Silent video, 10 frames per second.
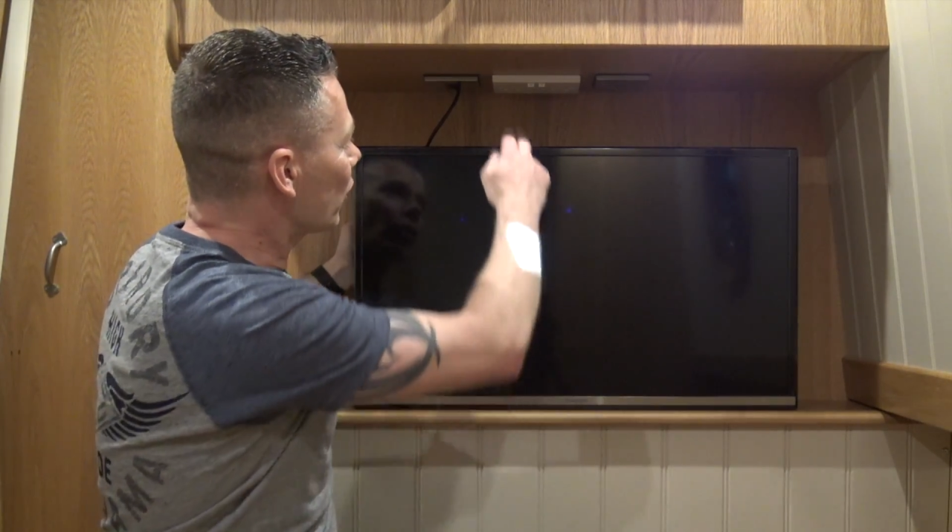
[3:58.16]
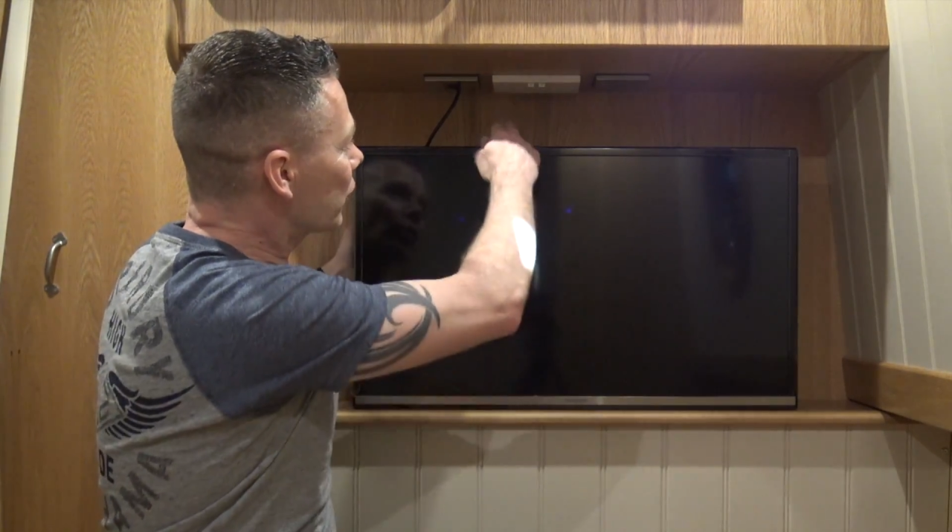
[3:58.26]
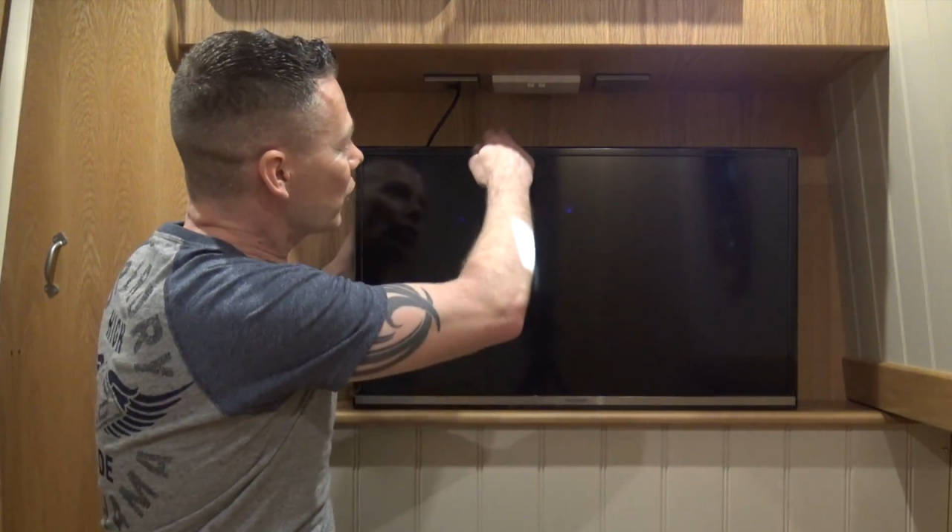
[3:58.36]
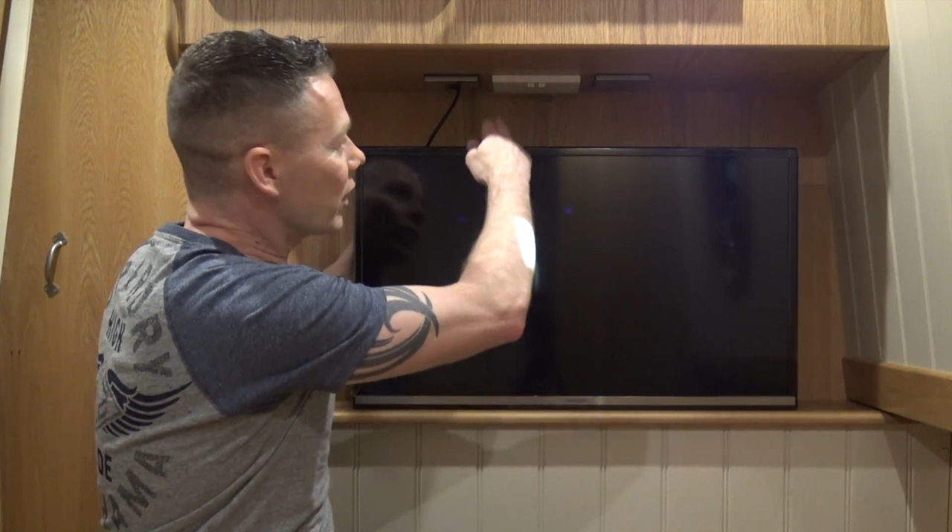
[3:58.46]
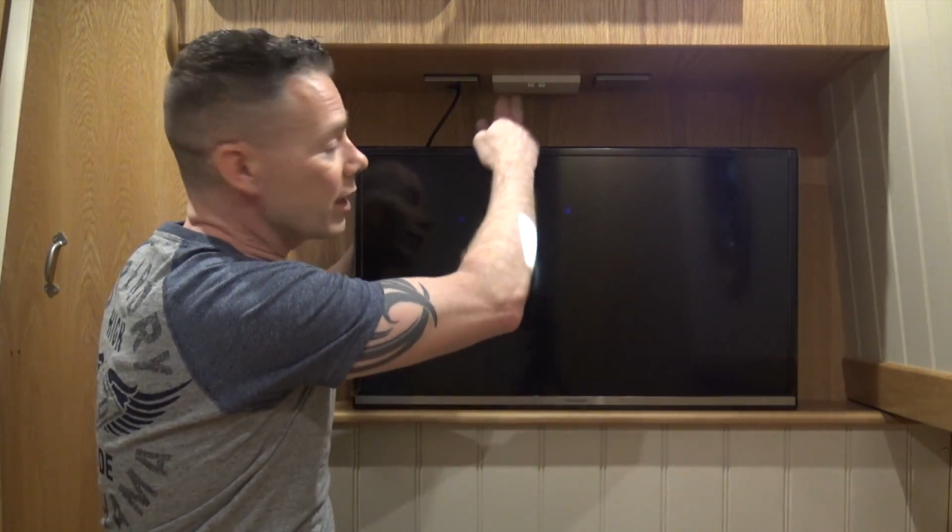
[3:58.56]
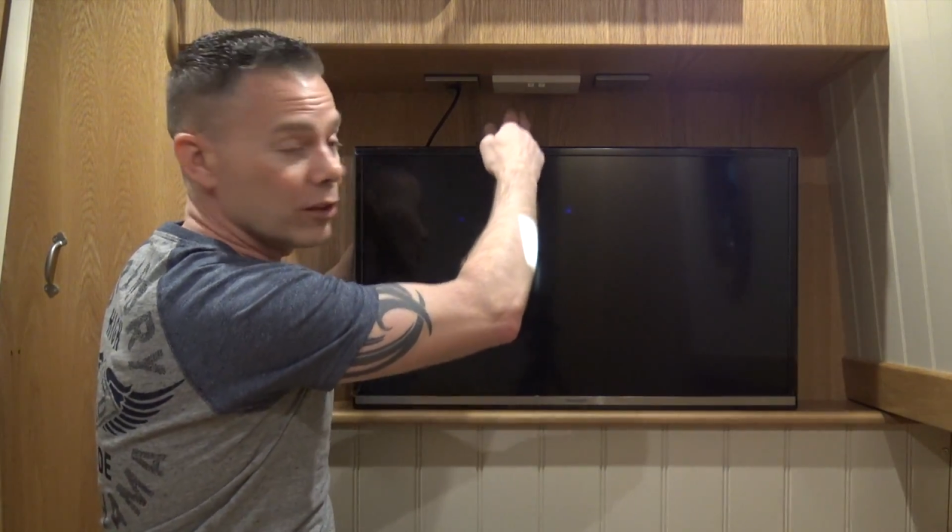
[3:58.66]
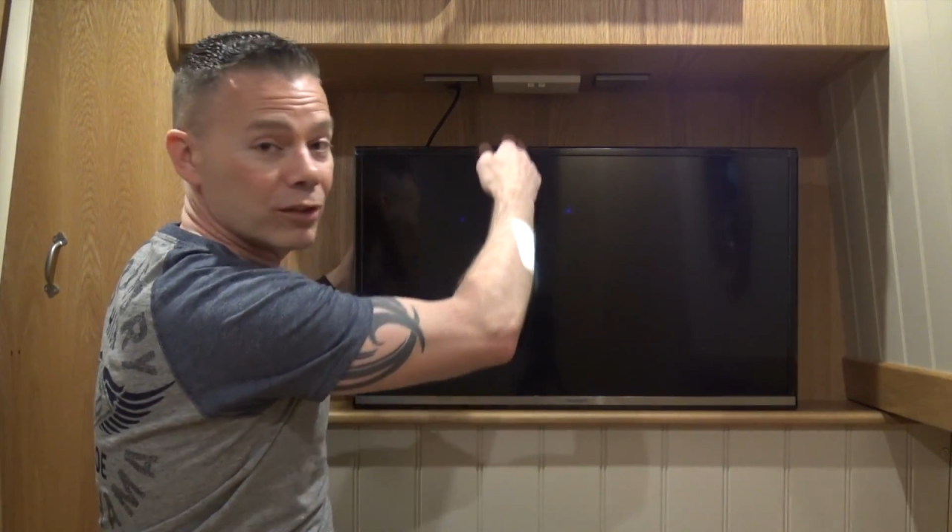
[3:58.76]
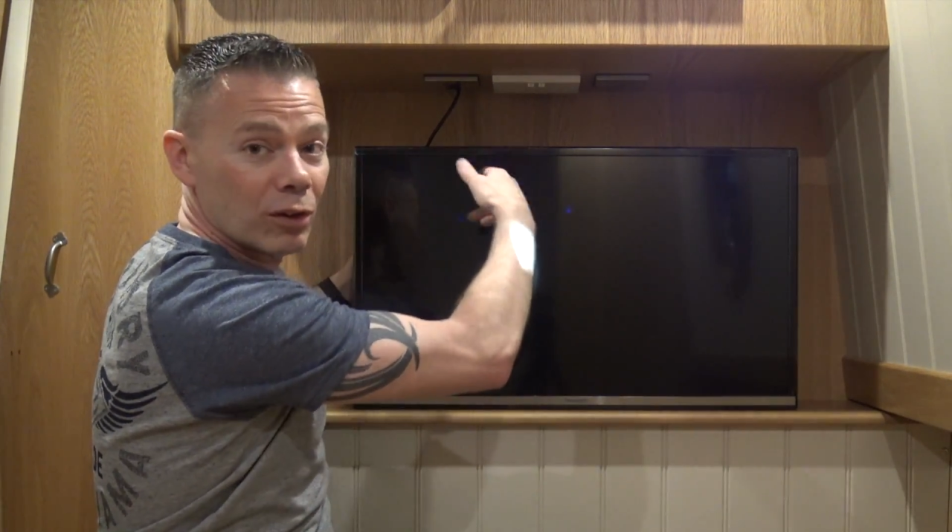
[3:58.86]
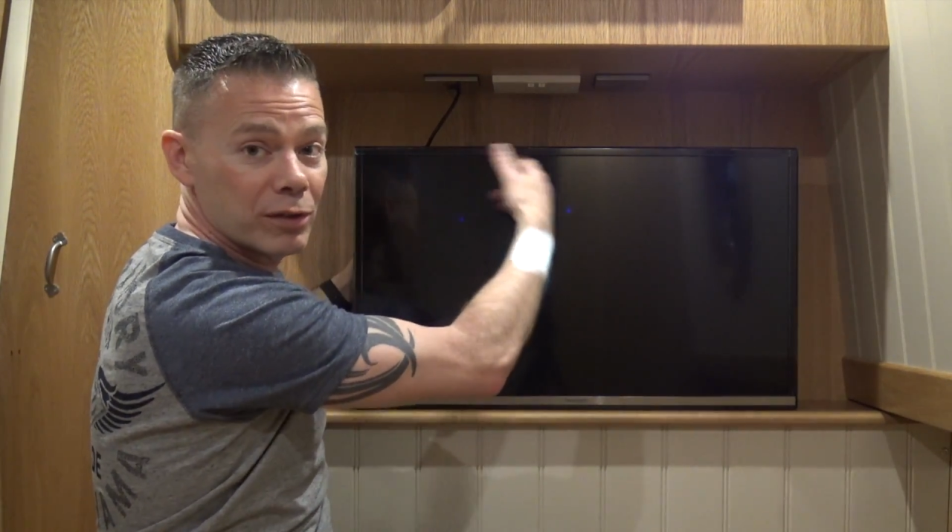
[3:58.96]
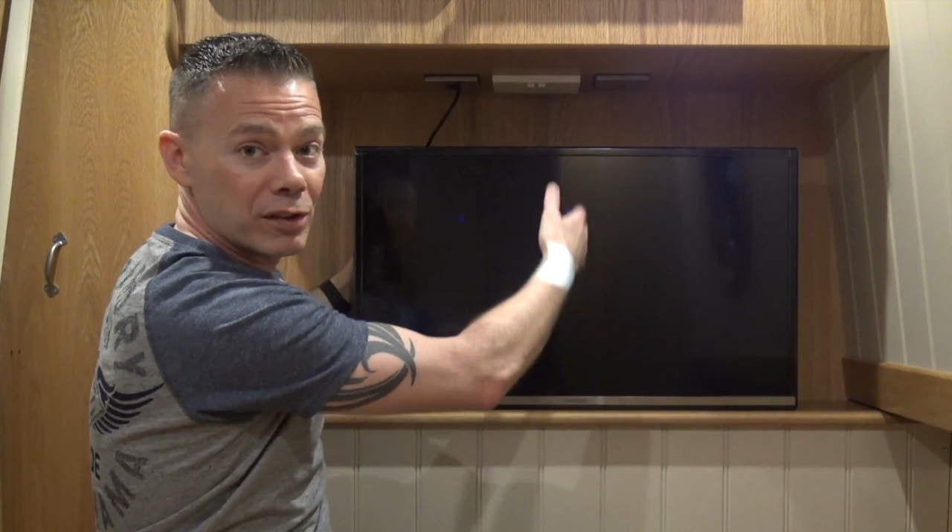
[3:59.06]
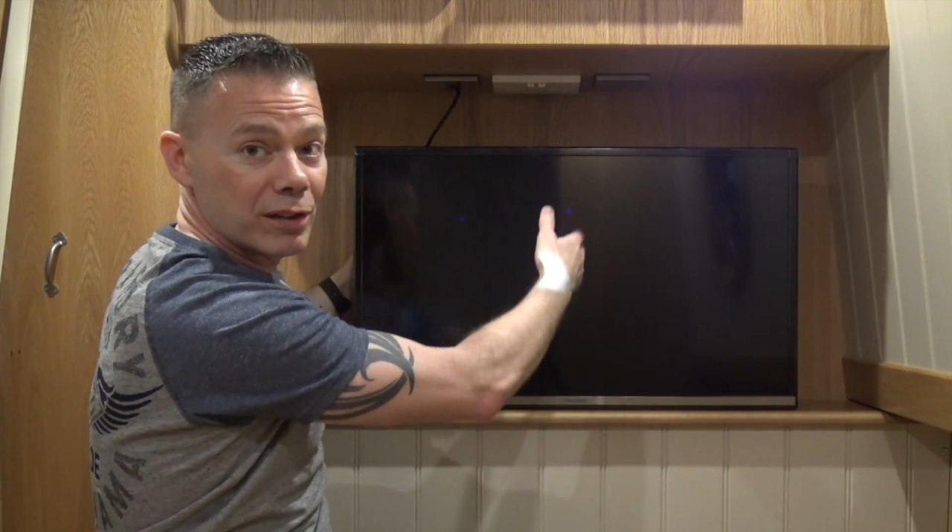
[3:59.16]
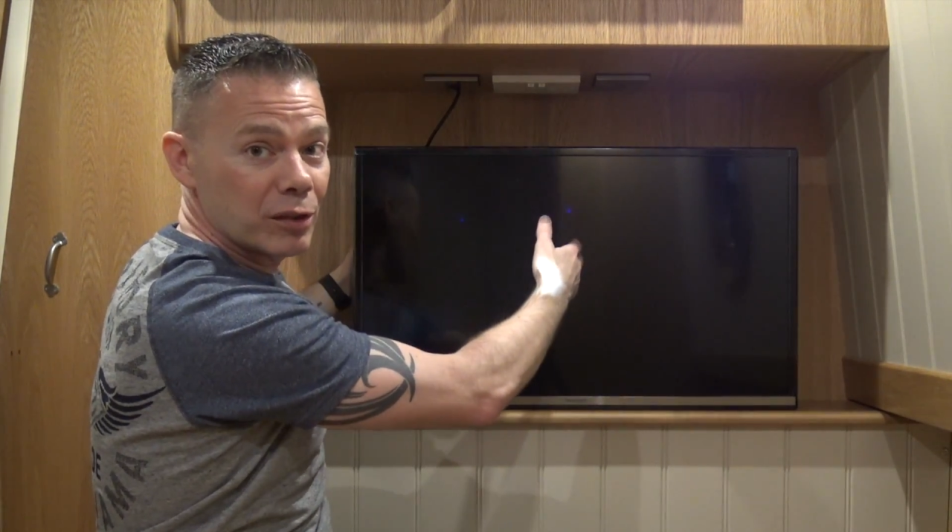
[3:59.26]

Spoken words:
got sockets obviously